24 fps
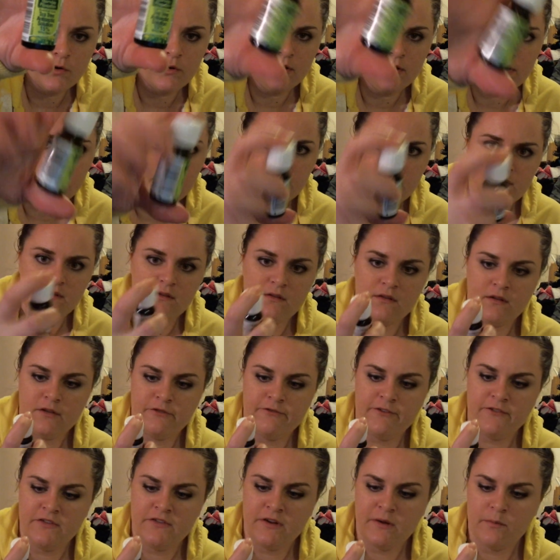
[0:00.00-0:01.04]
oil. This is a
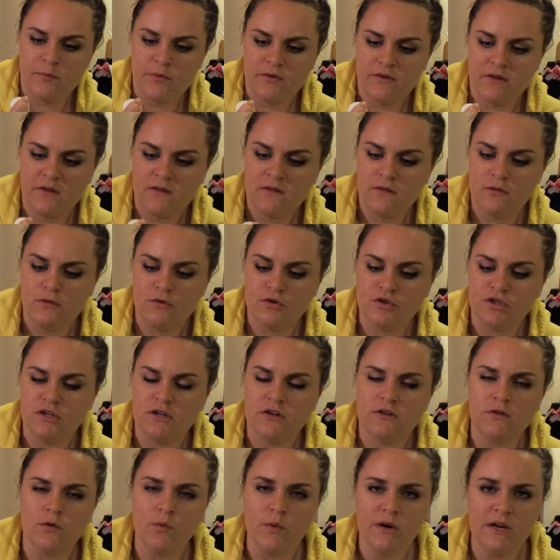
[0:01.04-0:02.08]
15% solution.
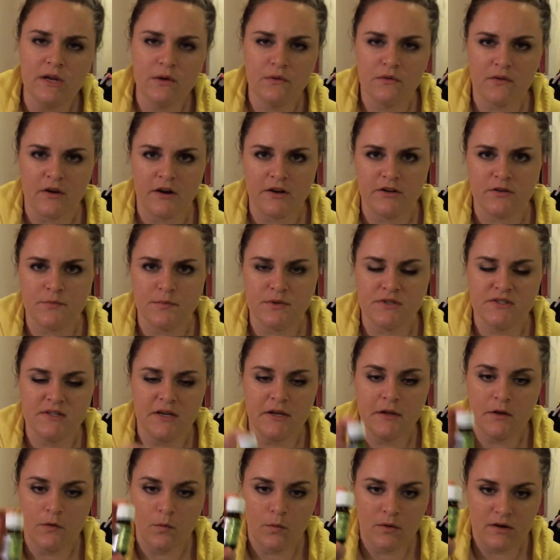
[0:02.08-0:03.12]
You don't want to use
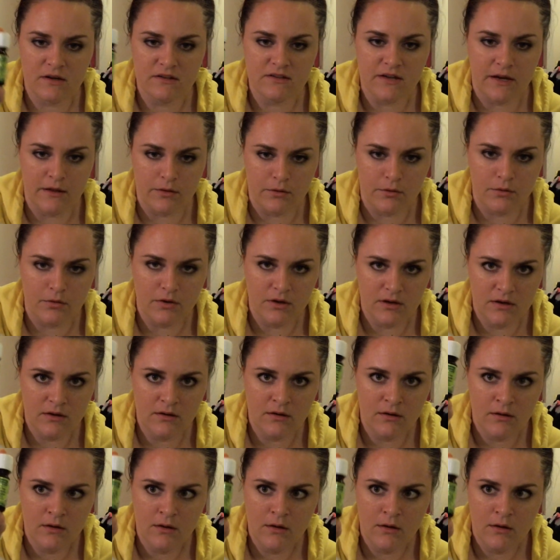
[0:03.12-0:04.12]
100%. You want a diluted